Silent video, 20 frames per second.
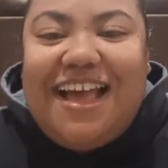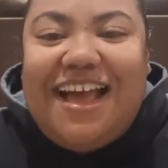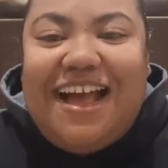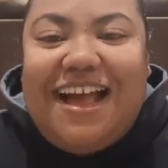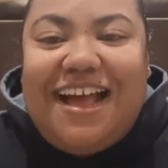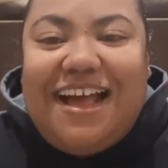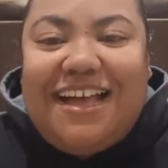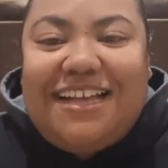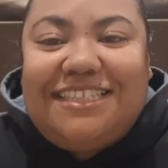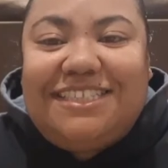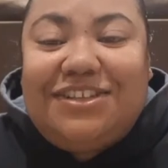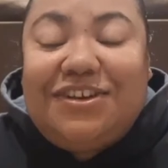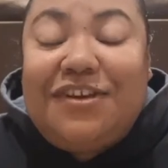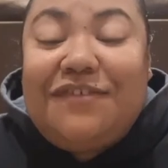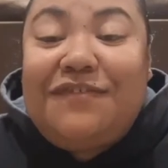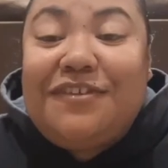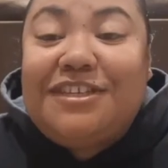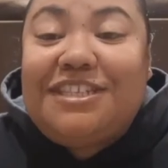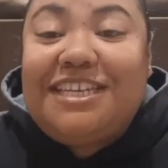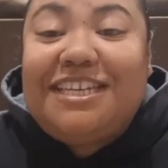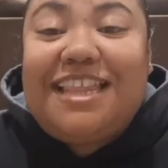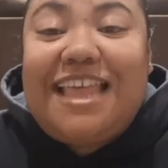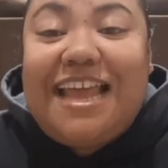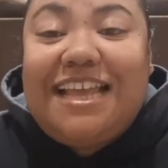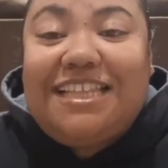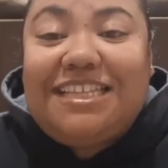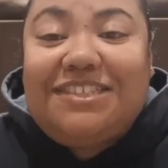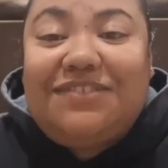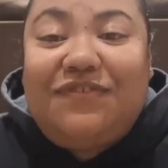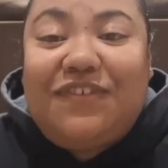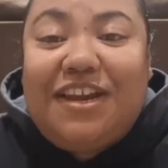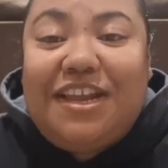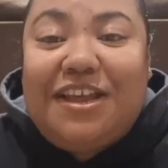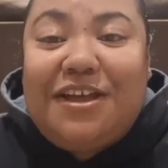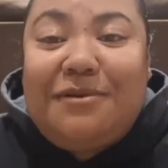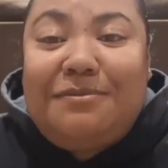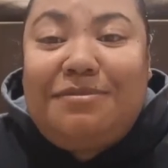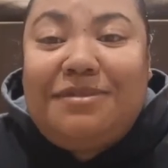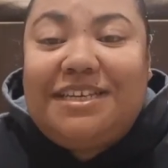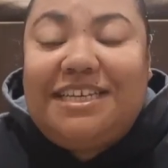Uh, so if you did like this
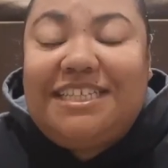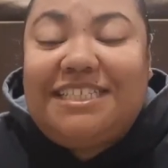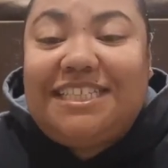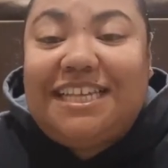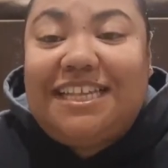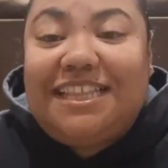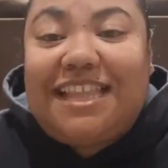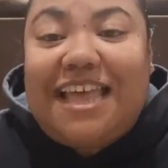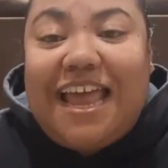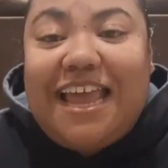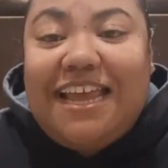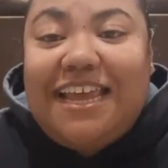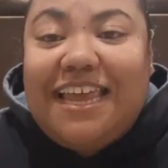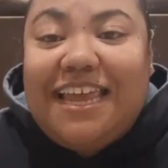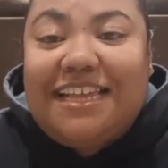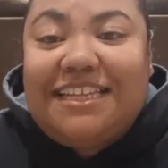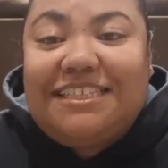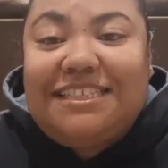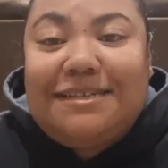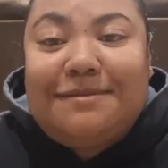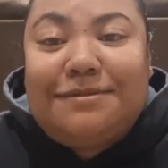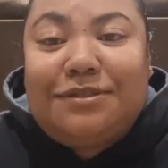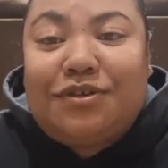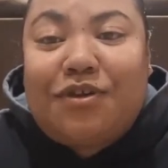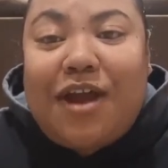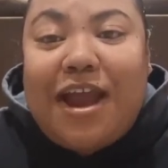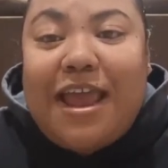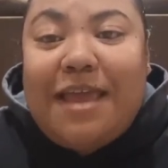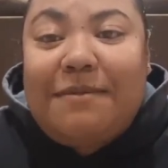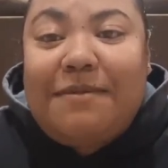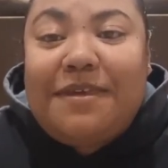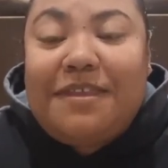video, please like and subscribe.